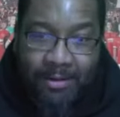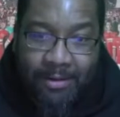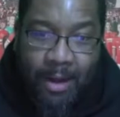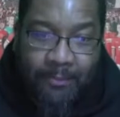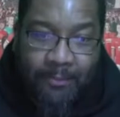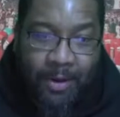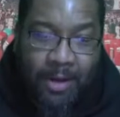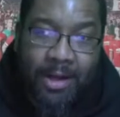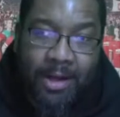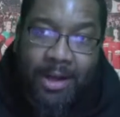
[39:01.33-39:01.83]

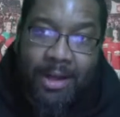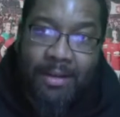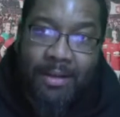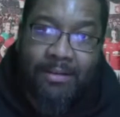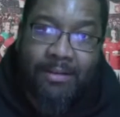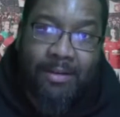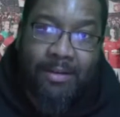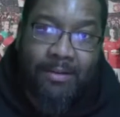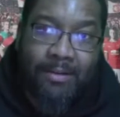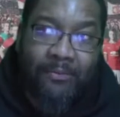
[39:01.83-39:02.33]
of. Because
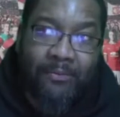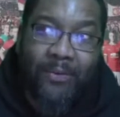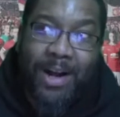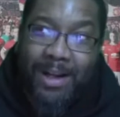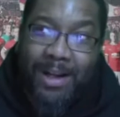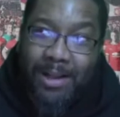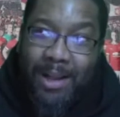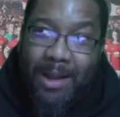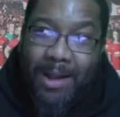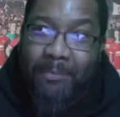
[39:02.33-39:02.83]
Frank
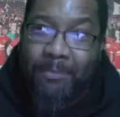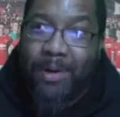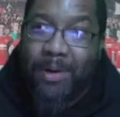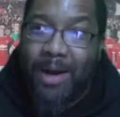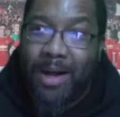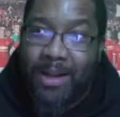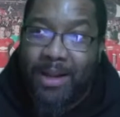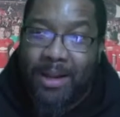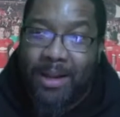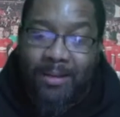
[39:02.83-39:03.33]

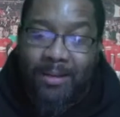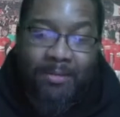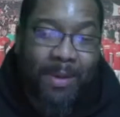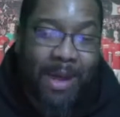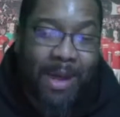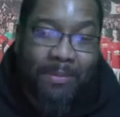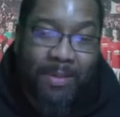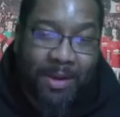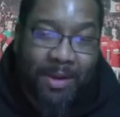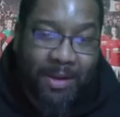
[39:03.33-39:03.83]
Lampard, this
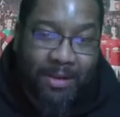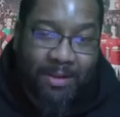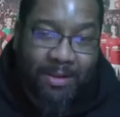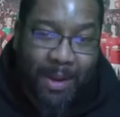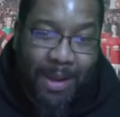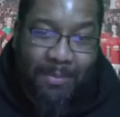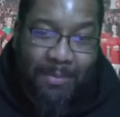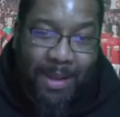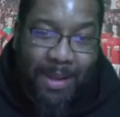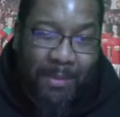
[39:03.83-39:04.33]
might
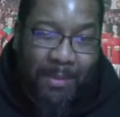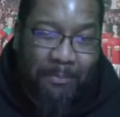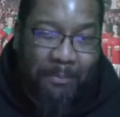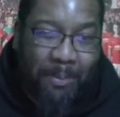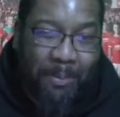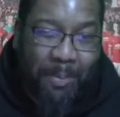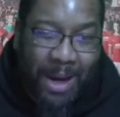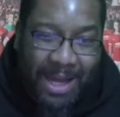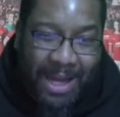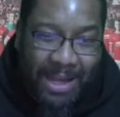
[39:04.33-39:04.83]
be a
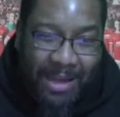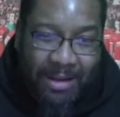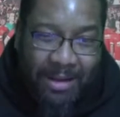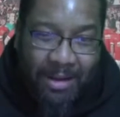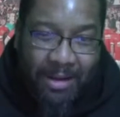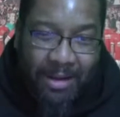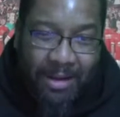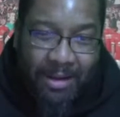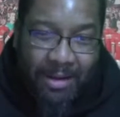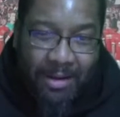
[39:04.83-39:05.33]
bad
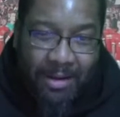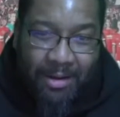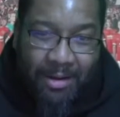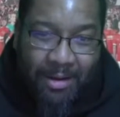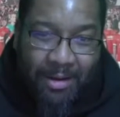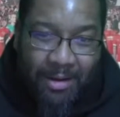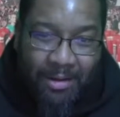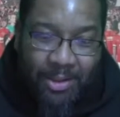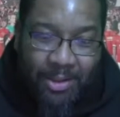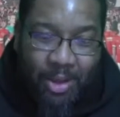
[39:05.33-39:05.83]

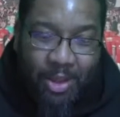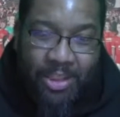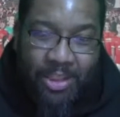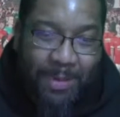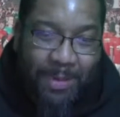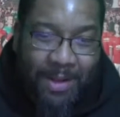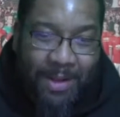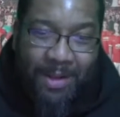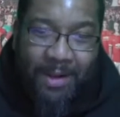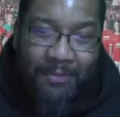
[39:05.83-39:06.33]

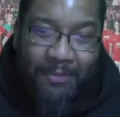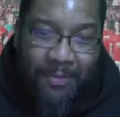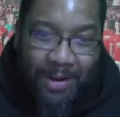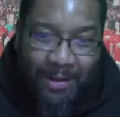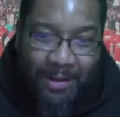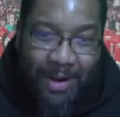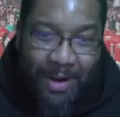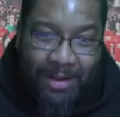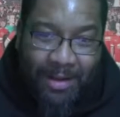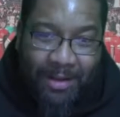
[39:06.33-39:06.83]
judgment of
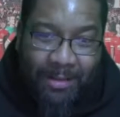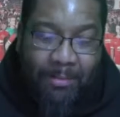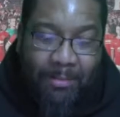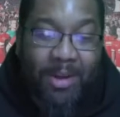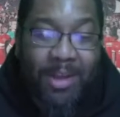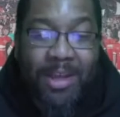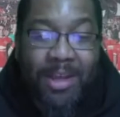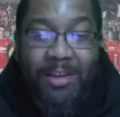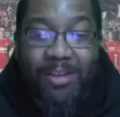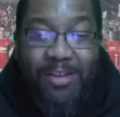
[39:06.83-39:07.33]
character, but
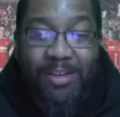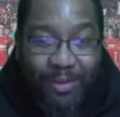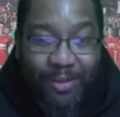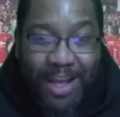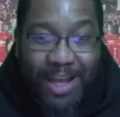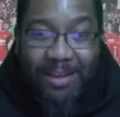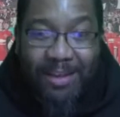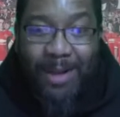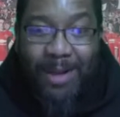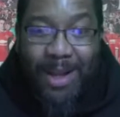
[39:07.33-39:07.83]
he
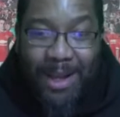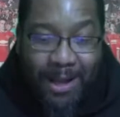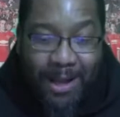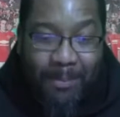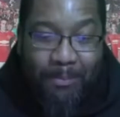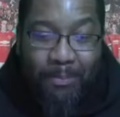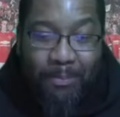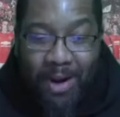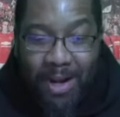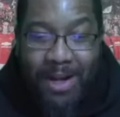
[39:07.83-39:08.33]
strikes me like a
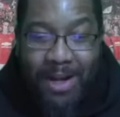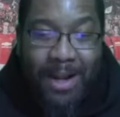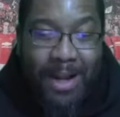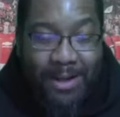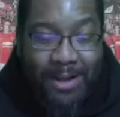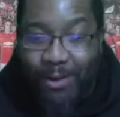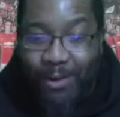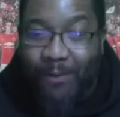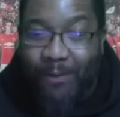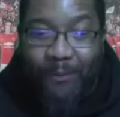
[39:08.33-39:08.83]
brother that
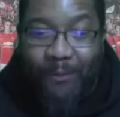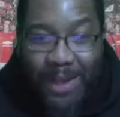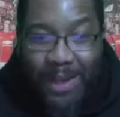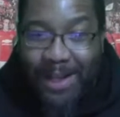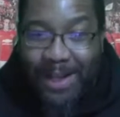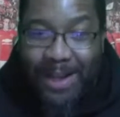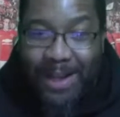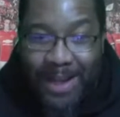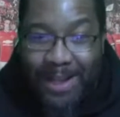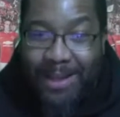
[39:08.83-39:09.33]
just feel
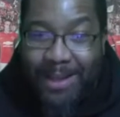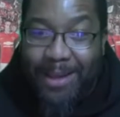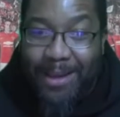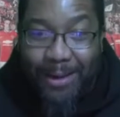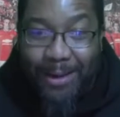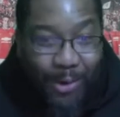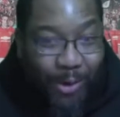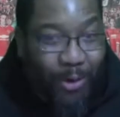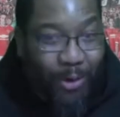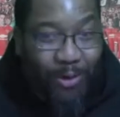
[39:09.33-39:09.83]
like he
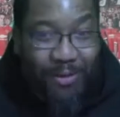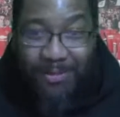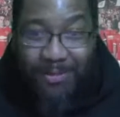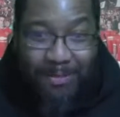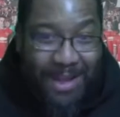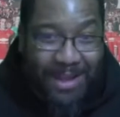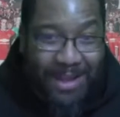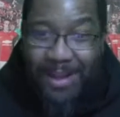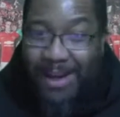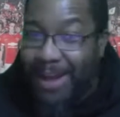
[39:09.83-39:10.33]
knows
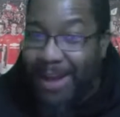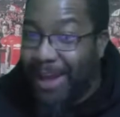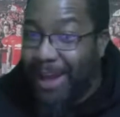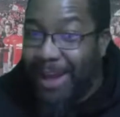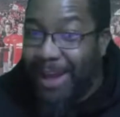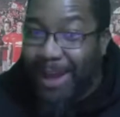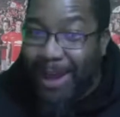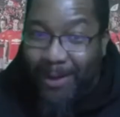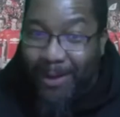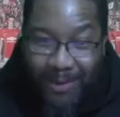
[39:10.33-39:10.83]
better than
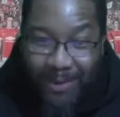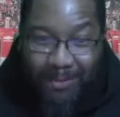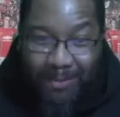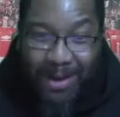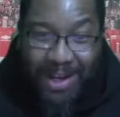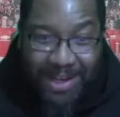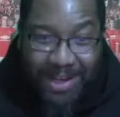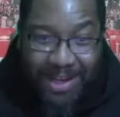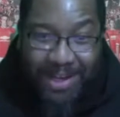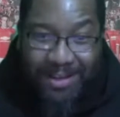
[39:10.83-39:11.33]

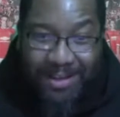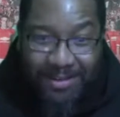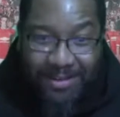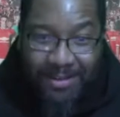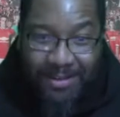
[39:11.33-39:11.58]
everybody else.